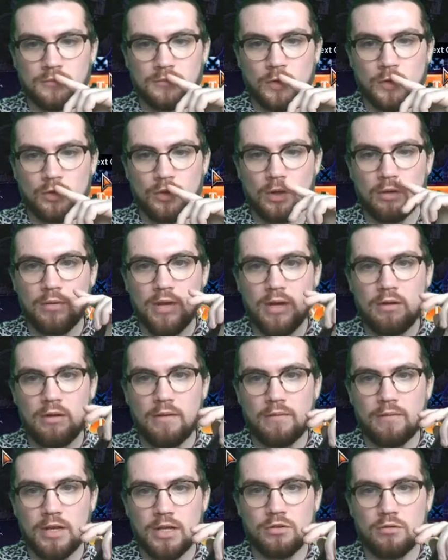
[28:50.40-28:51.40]
So I can Rain of
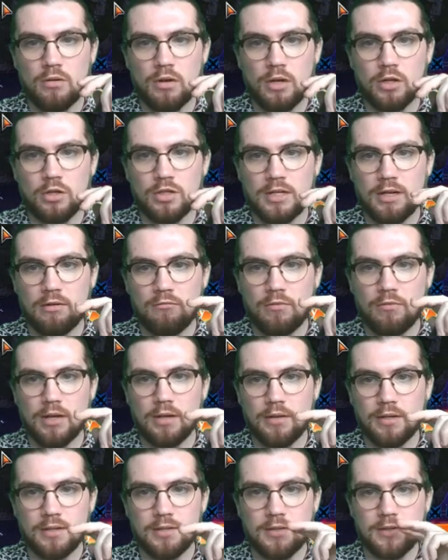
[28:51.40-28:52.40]
Revelation, or I can just get rid
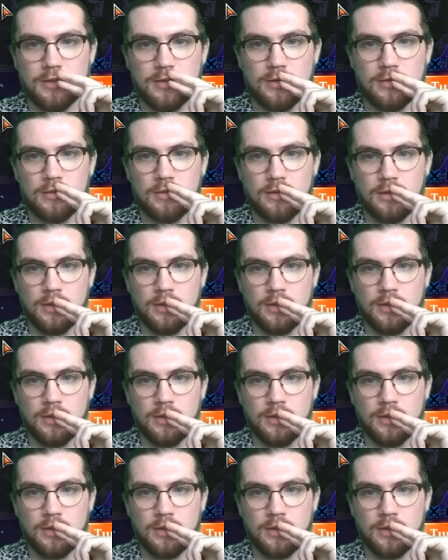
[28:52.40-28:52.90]
of this